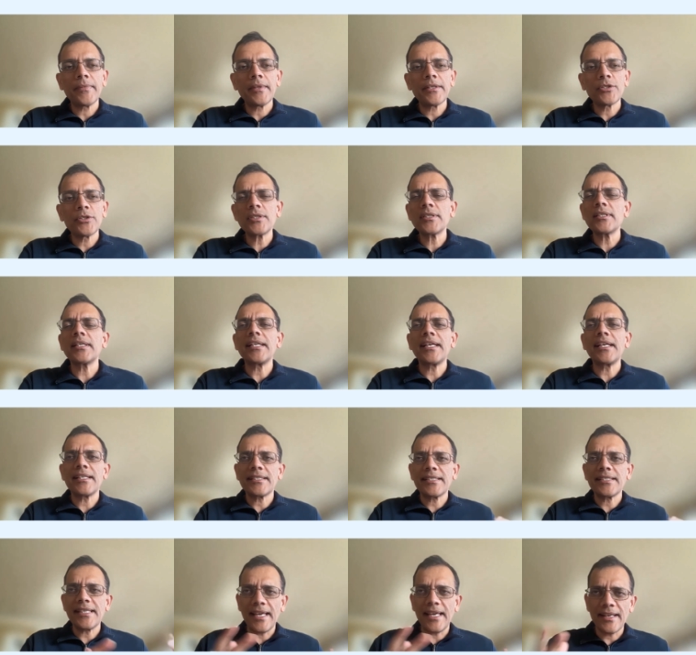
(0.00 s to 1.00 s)
just the data
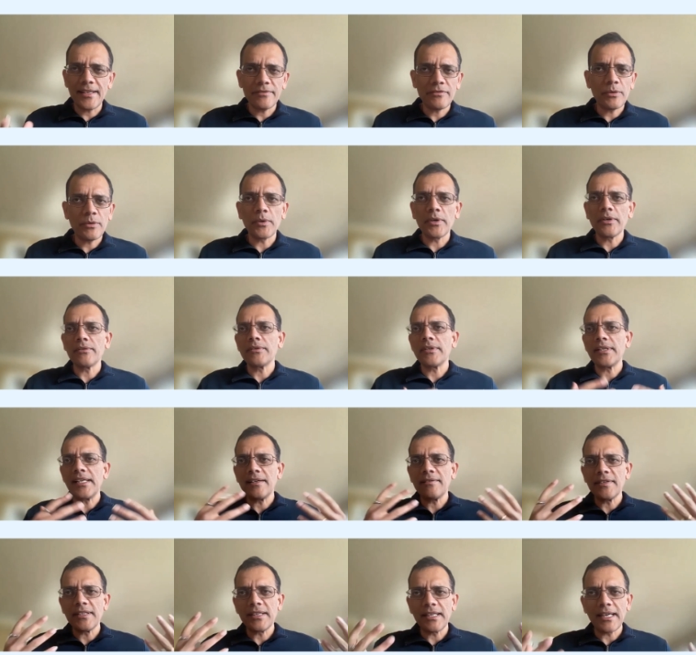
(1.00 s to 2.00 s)
scale, if you want to
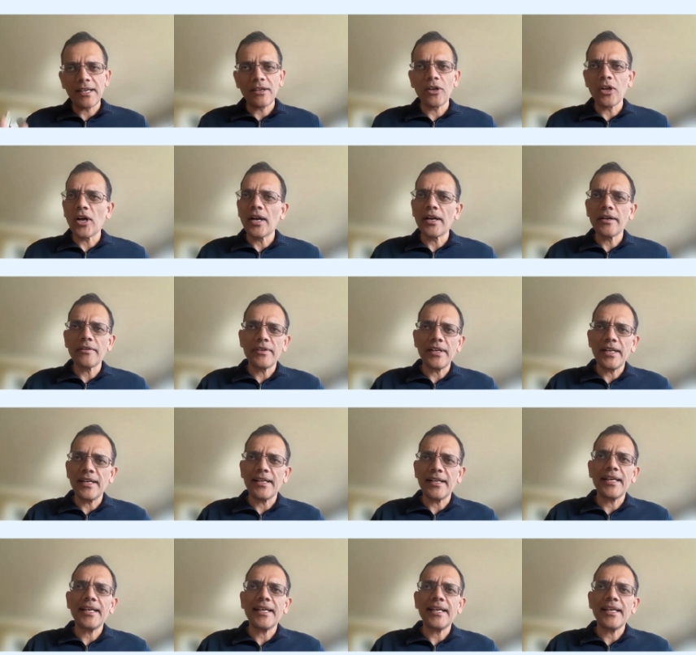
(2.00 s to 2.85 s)
deal with like a lot of data,